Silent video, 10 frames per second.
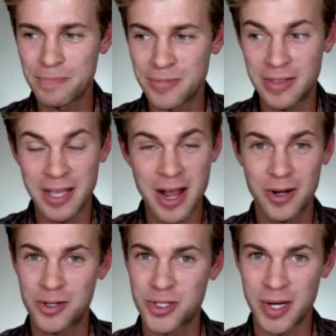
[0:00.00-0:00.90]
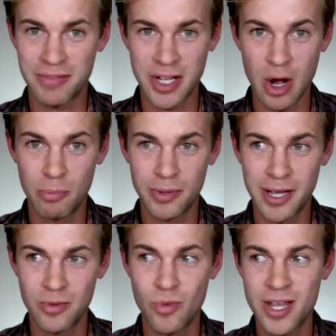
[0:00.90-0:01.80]
then the characters don't have any hope,
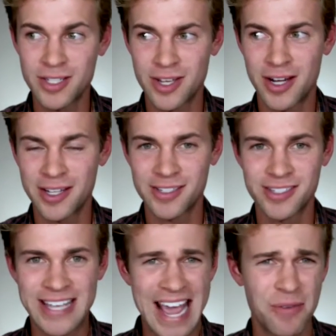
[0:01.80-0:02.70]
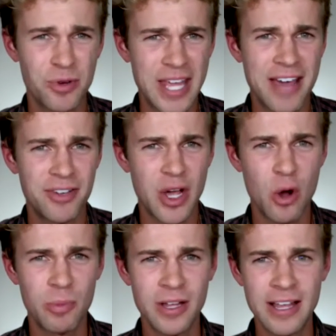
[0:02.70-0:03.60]
and we as an audience can't really have any
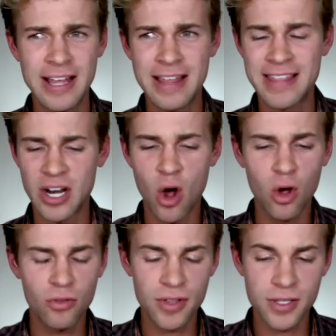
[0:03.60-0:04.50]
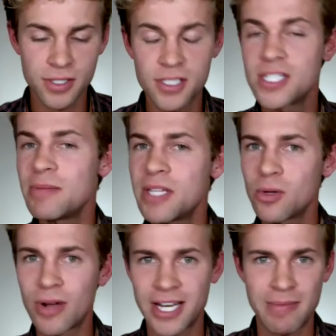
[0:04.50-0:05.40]
hope that all these seemingly
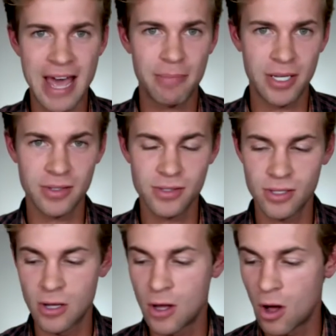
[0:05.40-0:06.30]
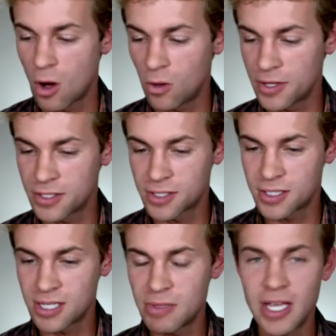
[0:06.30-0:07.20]
random happenings, all these
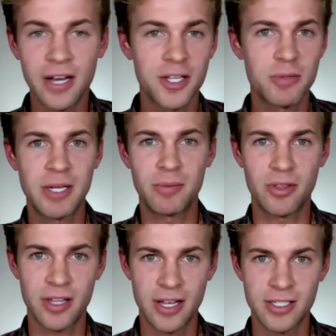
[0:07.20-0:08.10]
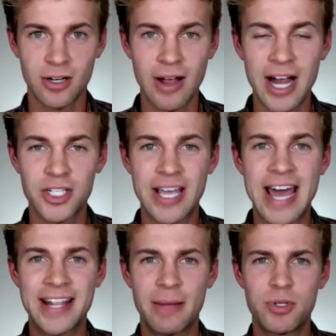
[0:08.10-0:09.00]
seemingly unexplainable things are actually
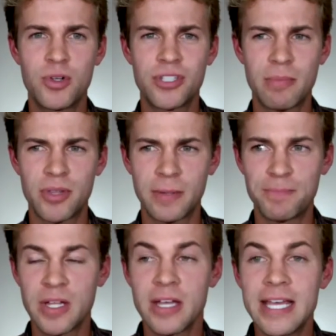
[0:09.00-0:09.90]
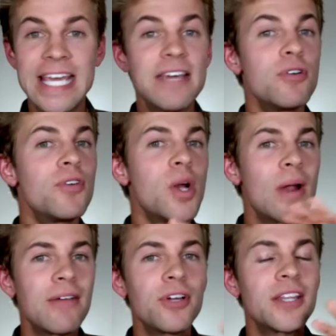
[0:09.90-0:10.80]
adding up to something, even if we
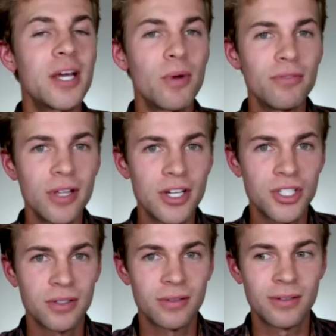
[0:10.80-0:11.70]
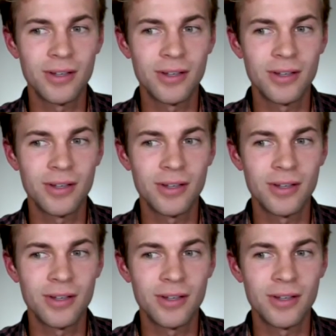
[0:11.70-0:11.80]
don't ever get that revelation.